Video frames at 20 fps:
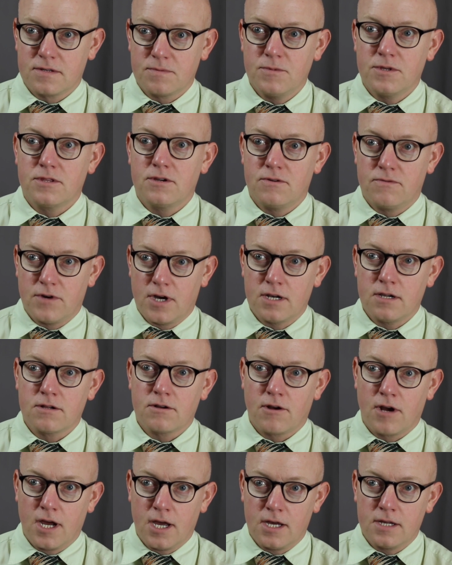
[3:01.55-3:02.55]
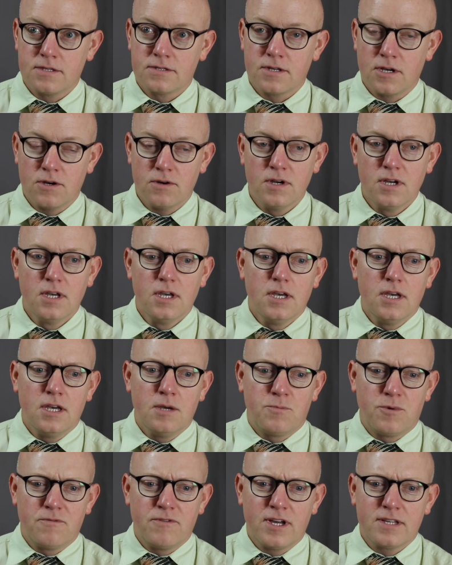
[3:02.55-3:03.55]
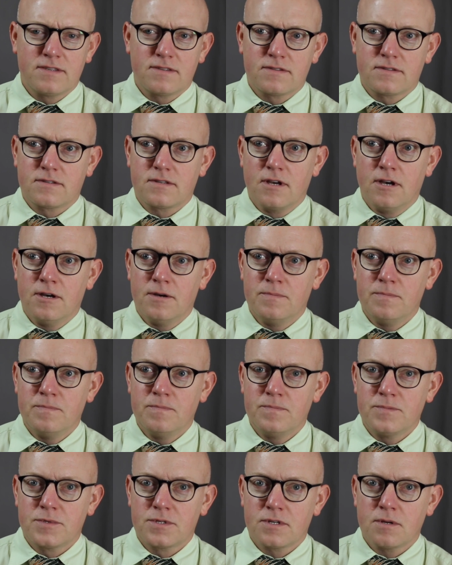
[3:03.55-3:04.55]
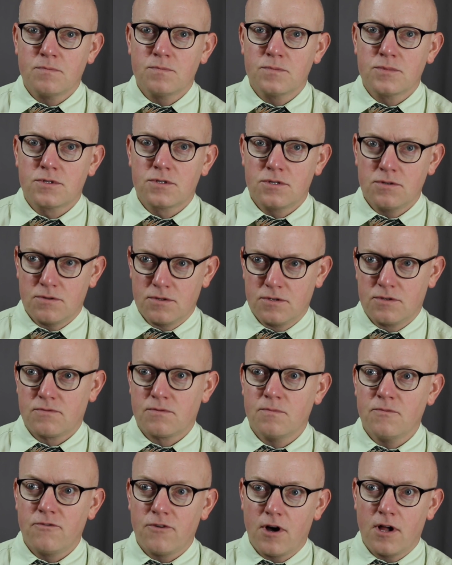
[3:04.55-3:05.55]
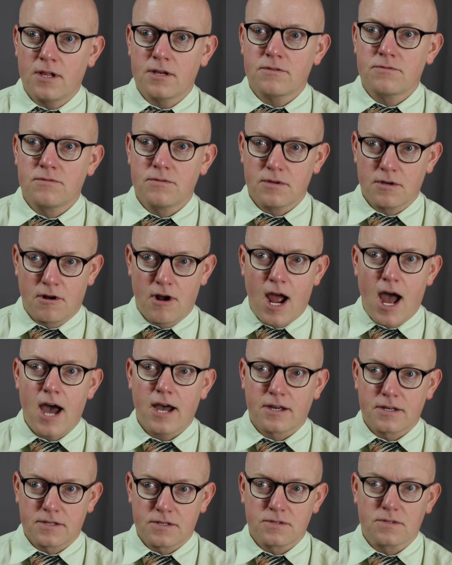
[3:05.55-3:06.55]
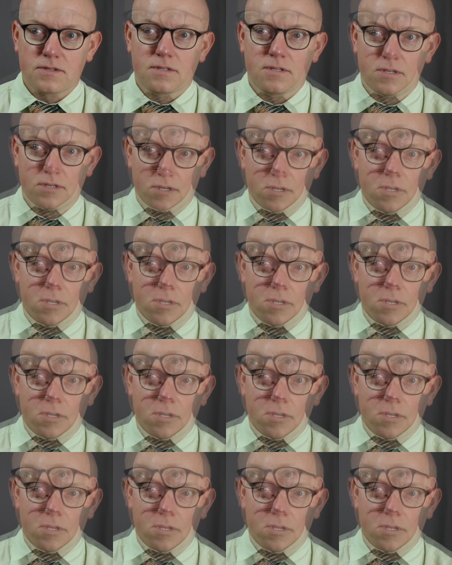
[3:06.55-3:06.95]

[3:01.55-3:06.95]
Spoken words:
submit their final grade. So it prevents some students from falling through the cracks.